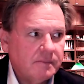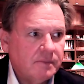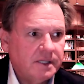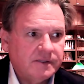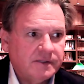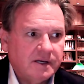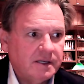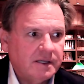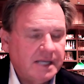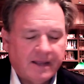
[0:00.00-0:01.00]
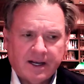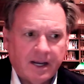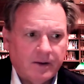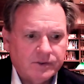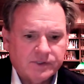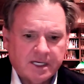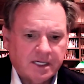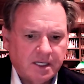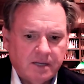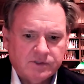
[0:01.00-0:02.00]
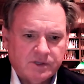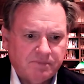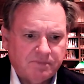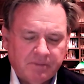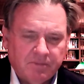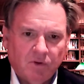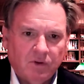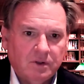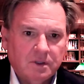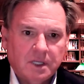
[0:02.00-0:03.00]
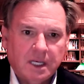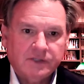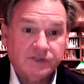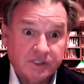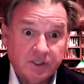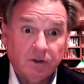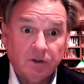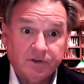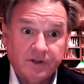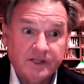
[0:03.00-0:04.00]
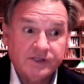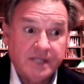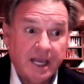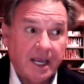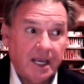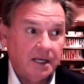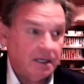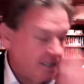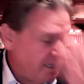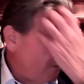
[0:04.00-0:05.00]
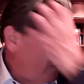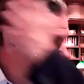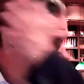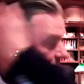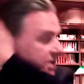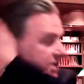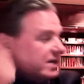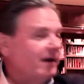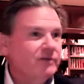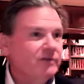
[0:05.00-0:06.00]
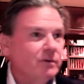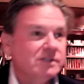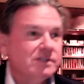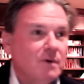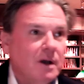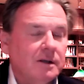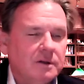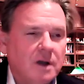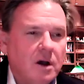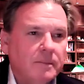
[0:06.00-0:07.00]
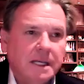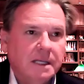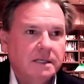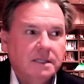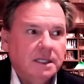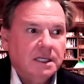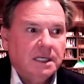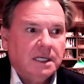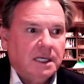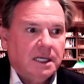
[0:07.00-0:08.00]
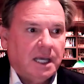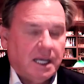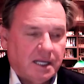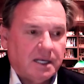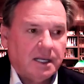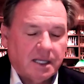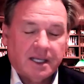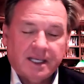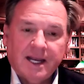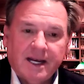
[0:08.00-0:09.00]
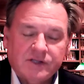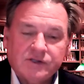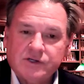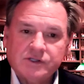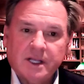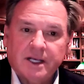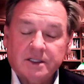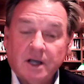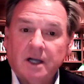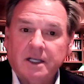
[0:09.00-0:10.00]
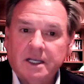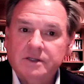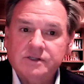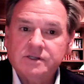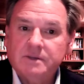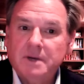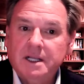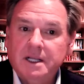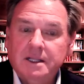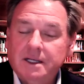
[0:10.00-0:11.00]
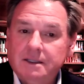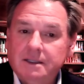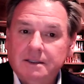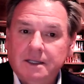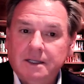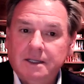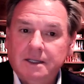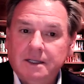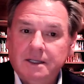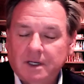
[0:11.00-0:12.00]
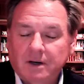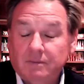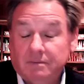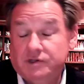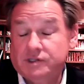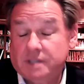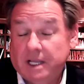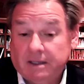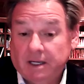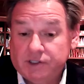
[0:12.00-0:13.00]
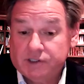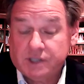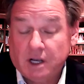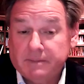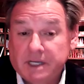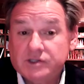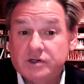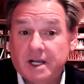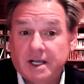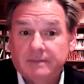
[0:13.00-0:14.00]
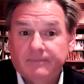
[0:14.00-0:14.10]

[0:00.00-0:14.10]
But yeah, that guy was like, he was a pit bull. And still to this day, he'll reach out every once in a while. He'll call me, and again, it's just like talking to somebody that, or just like I just saw him yesterday.